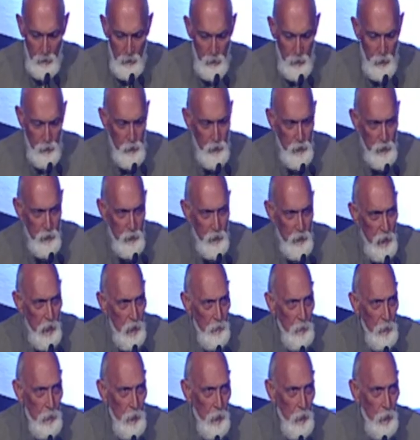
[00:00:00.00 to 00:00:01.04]
You just
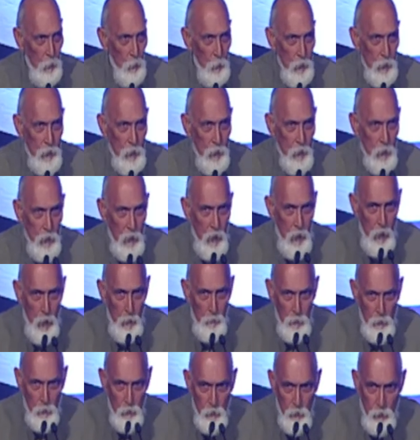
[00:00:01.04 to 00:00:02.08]
never know what's going to
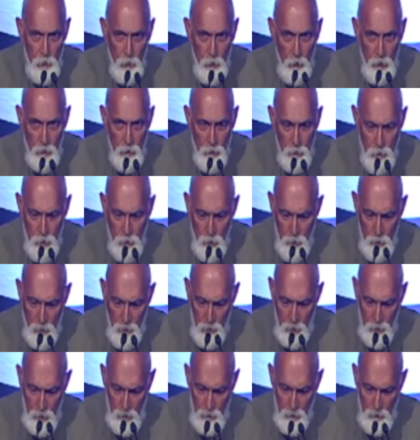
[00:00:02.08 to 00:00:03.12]
happen to you on the
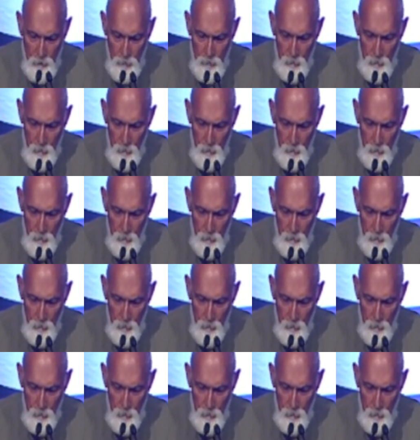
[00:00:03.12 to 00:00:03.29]
street.